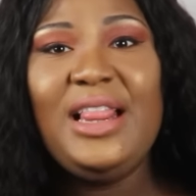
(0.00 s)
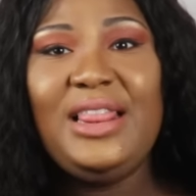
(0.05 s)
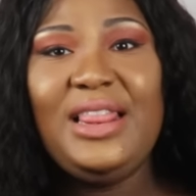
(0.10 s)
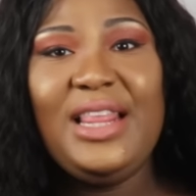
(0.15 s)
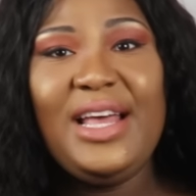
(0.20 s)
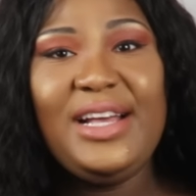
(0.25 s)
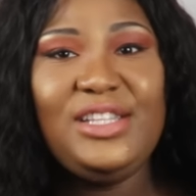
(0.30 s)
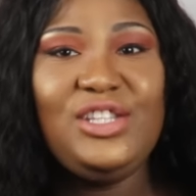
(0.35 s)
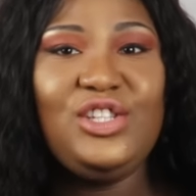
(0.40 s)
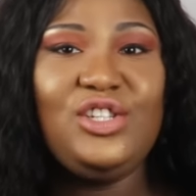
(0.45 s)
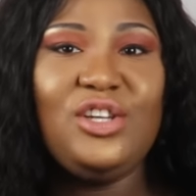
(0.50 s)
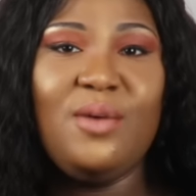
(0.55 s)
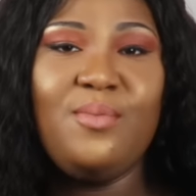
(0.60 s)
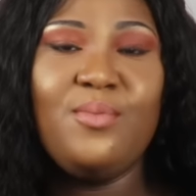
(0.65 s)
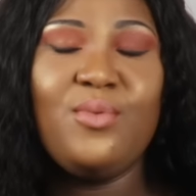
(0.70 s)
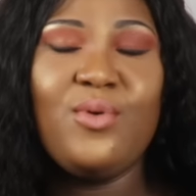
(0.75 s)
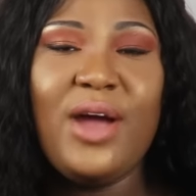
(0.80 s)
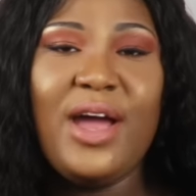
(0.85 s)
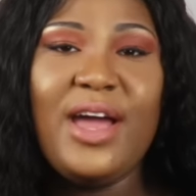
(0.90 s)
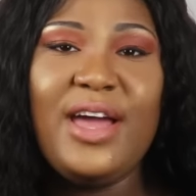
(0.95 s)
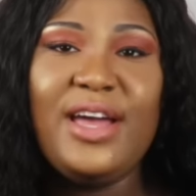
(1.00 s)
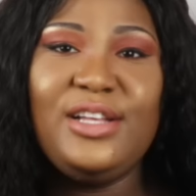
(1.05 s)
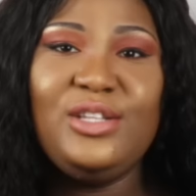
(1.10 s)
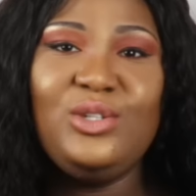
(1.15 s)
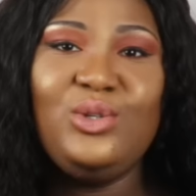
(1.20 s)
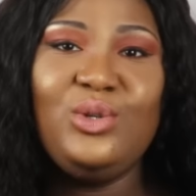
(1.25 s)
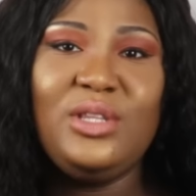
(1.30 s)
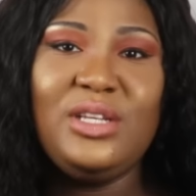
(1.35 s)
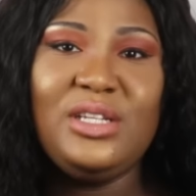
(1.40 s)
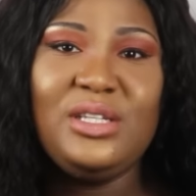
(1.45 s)
Let's jump right
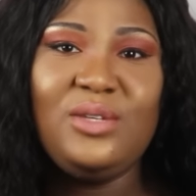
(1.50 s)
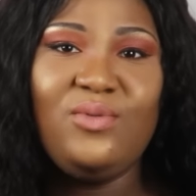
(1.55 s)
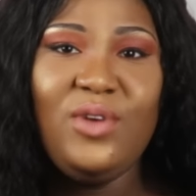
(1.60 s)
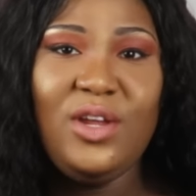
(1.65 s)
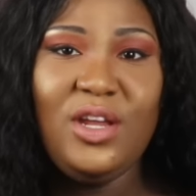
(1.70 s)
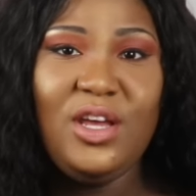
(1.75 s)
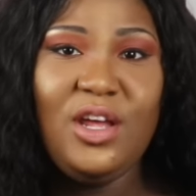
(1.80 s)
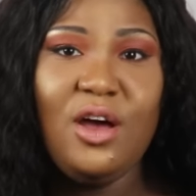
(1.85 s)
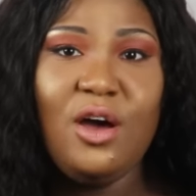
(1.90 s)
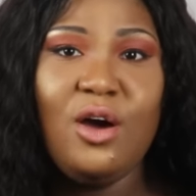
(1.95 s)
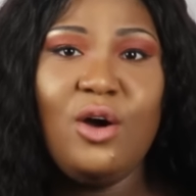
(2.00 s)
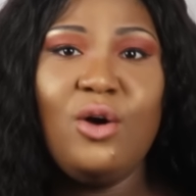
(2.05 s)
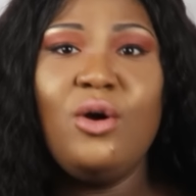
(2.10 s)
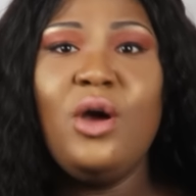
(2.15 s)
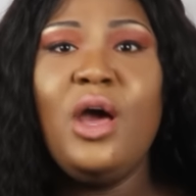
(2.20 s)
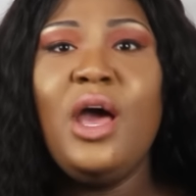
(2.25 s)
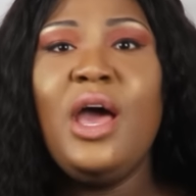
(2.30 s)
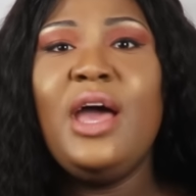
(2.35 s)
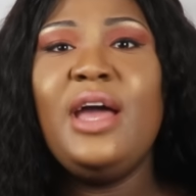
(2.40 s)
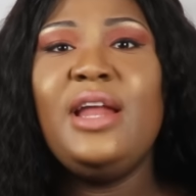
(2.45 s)
into this video.